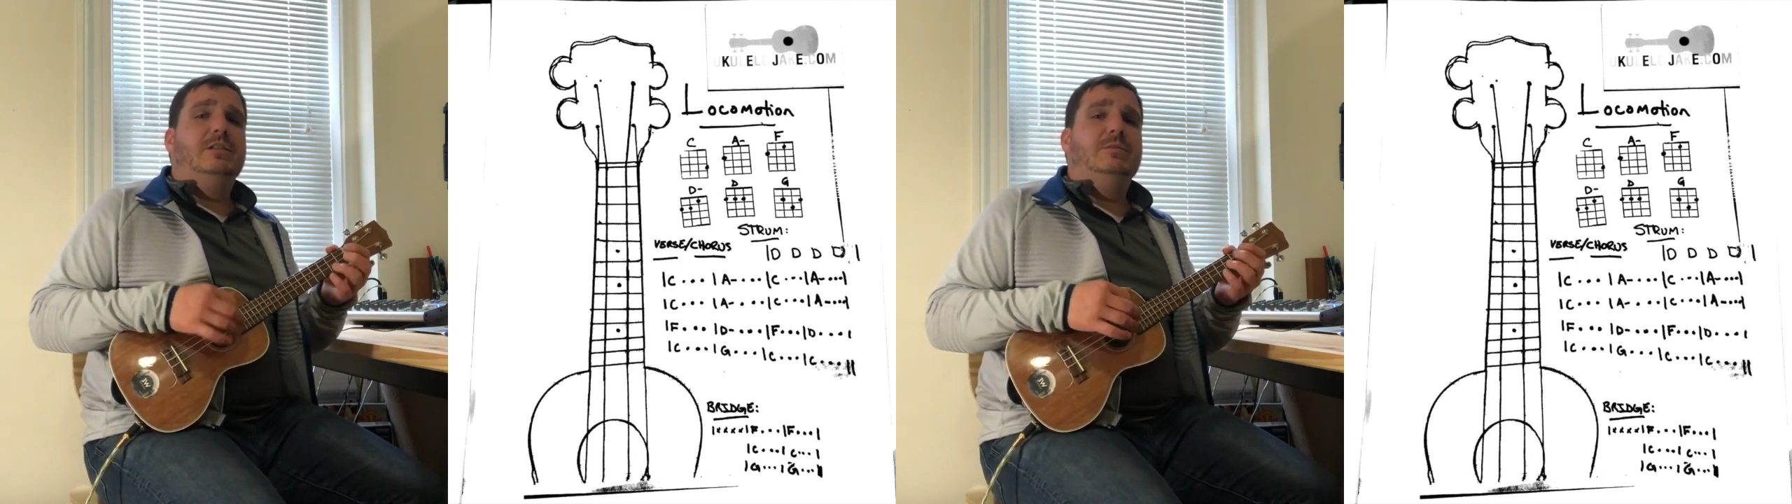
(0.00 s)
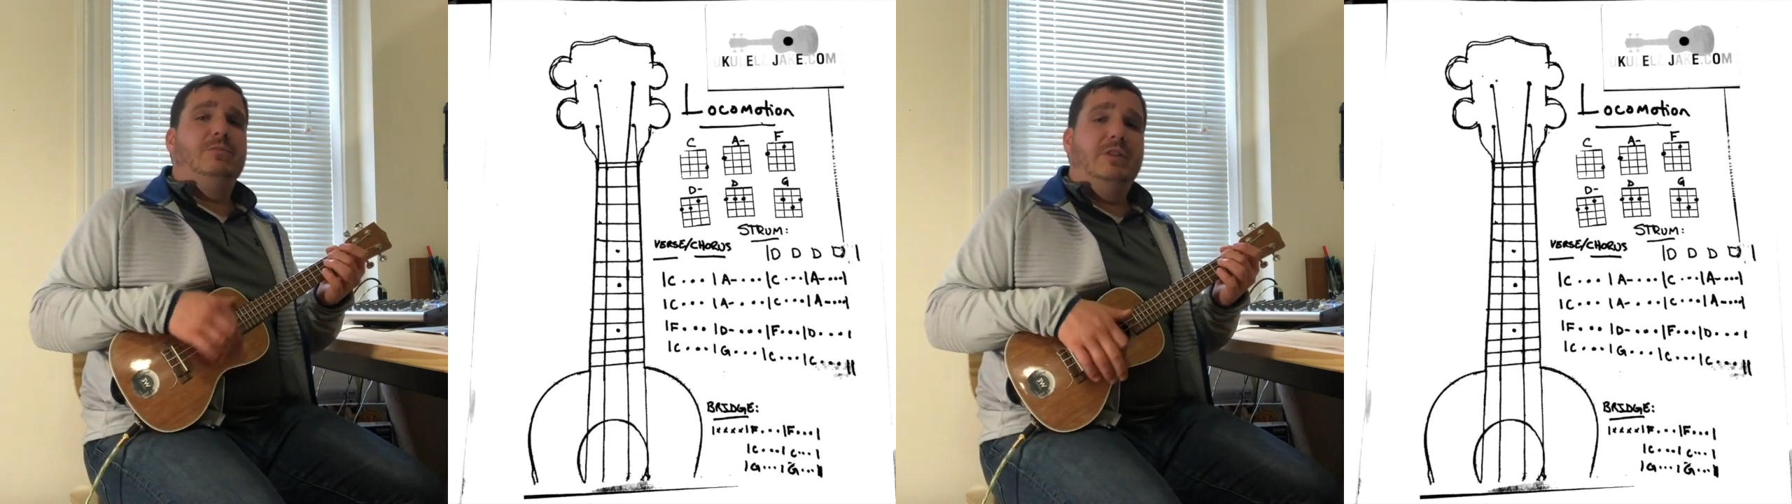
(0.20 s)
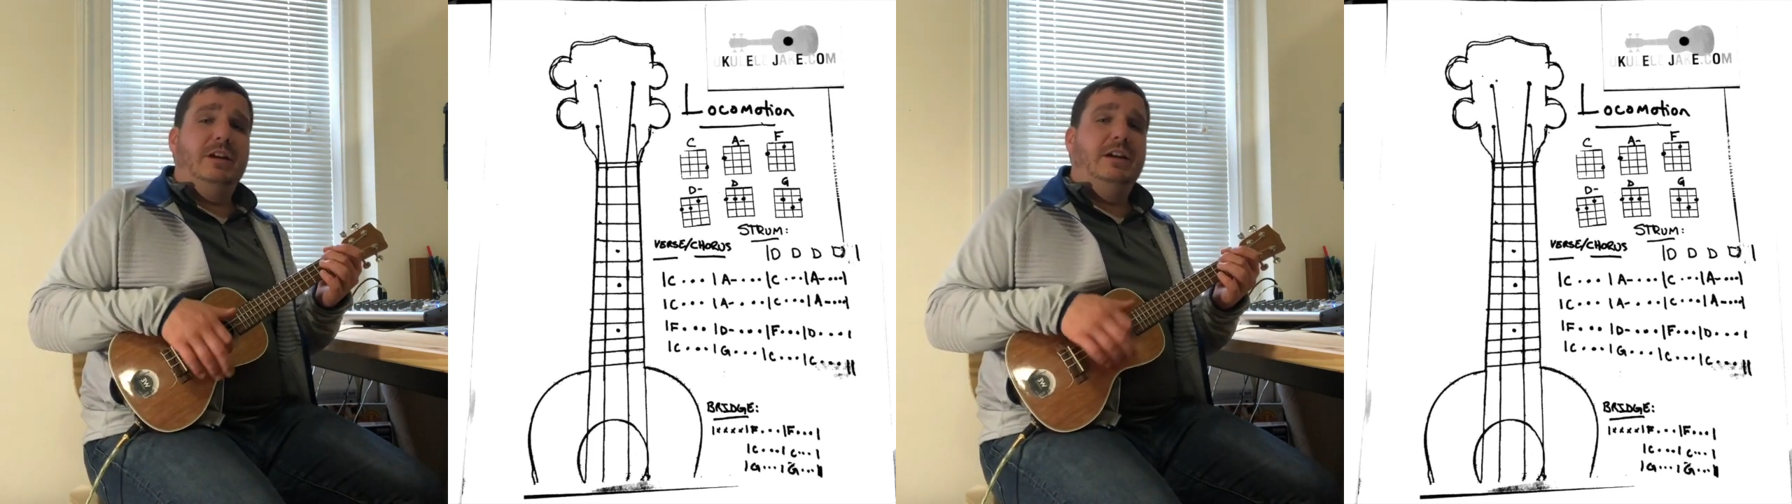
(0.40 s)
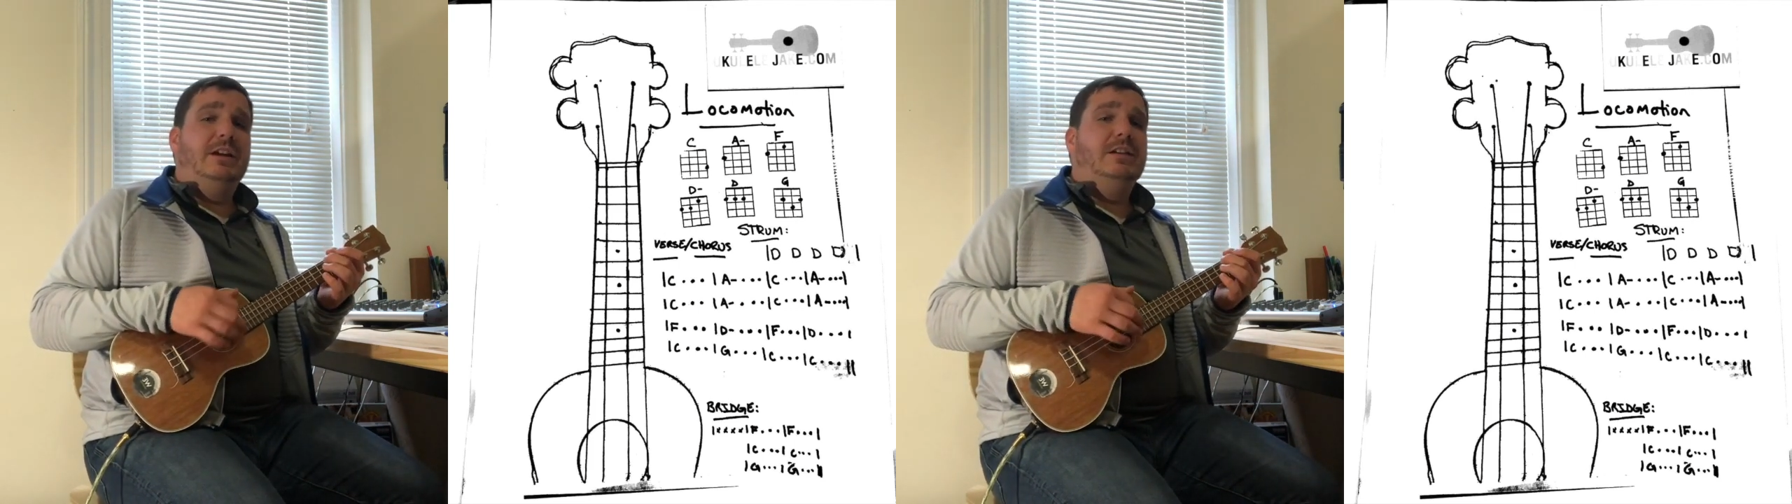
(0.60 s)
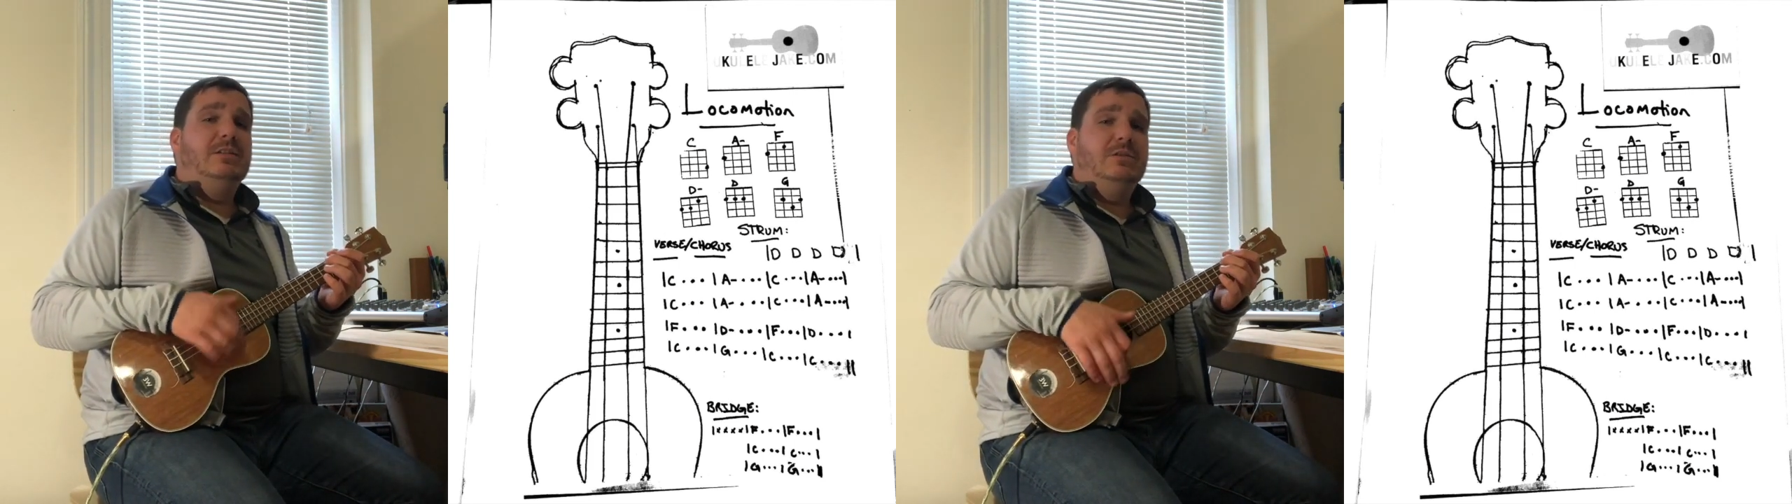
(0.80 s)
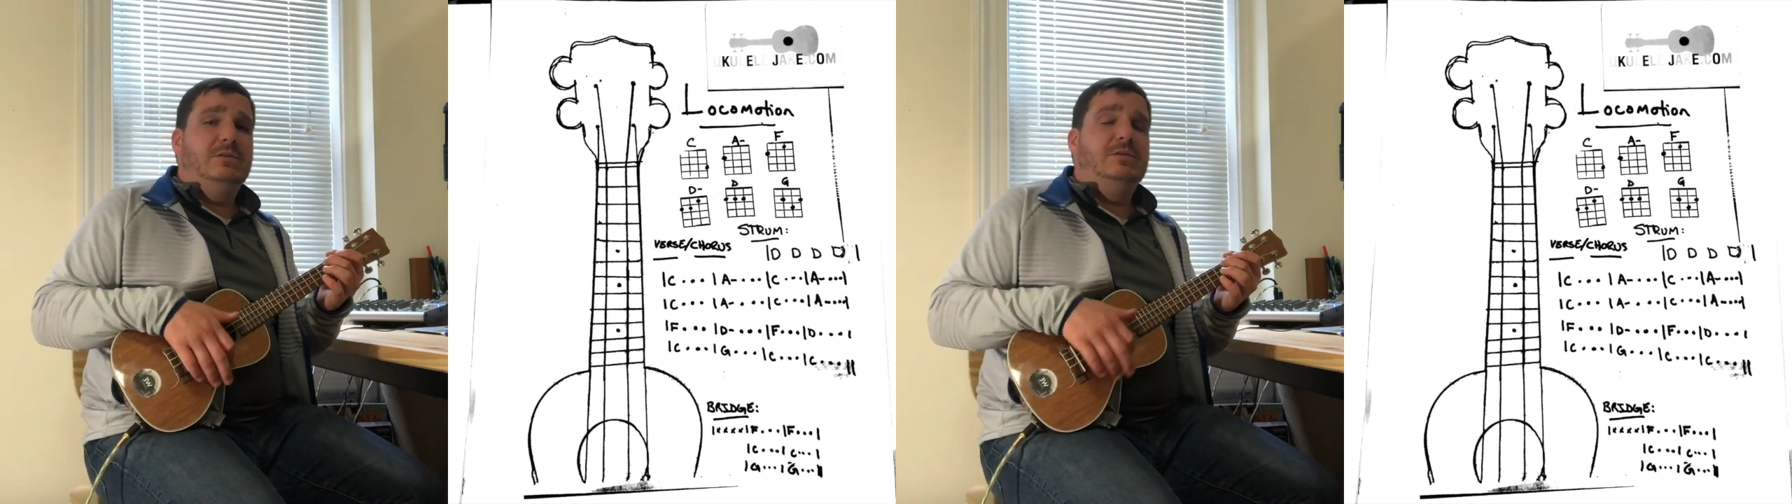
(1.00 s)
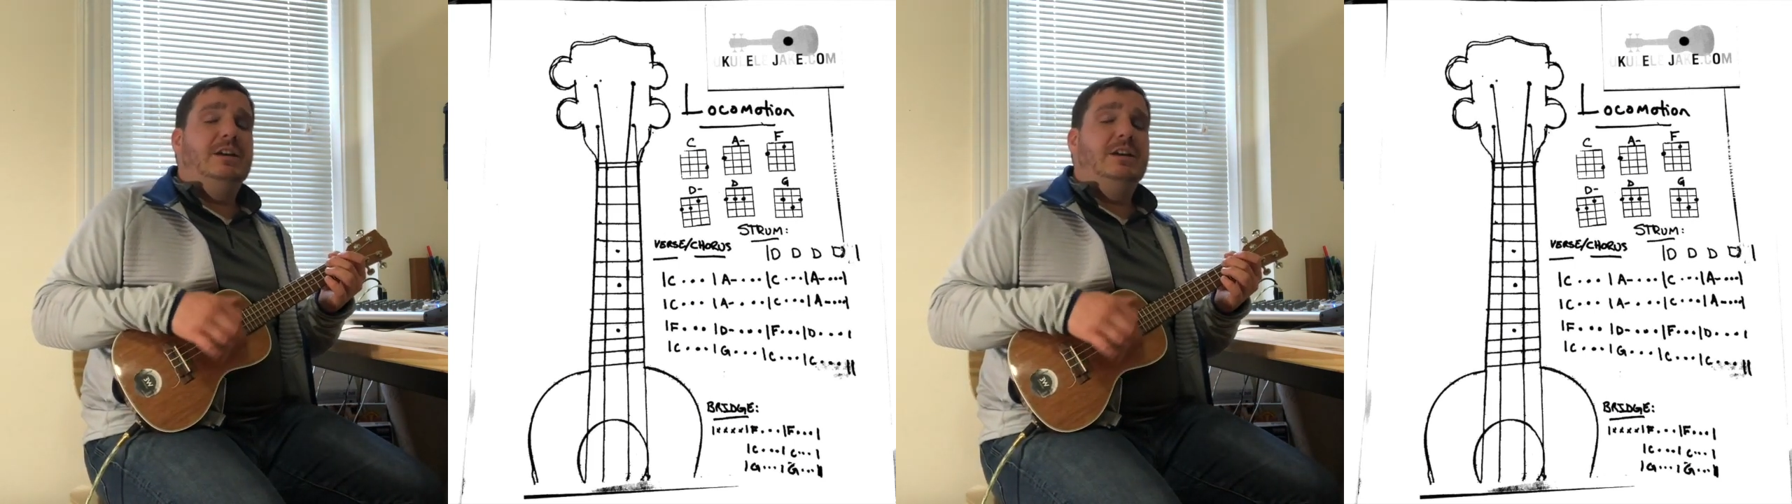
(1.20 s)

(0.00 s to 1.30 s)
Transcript: a brand new